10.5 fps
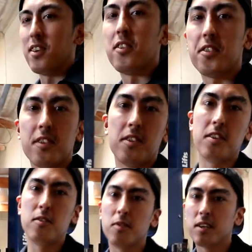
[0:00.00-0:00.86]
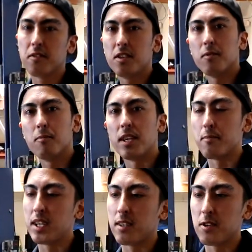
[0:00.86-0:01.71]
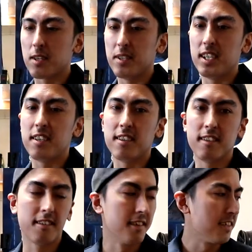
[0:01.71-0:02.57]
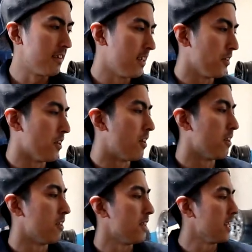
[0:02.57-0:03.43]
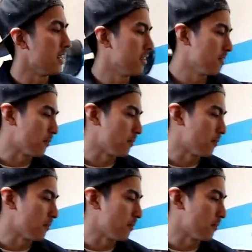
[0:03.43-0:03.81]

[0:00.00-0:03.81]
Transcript: also too, whenever you're like making recommendations, it's nice to have your RO right here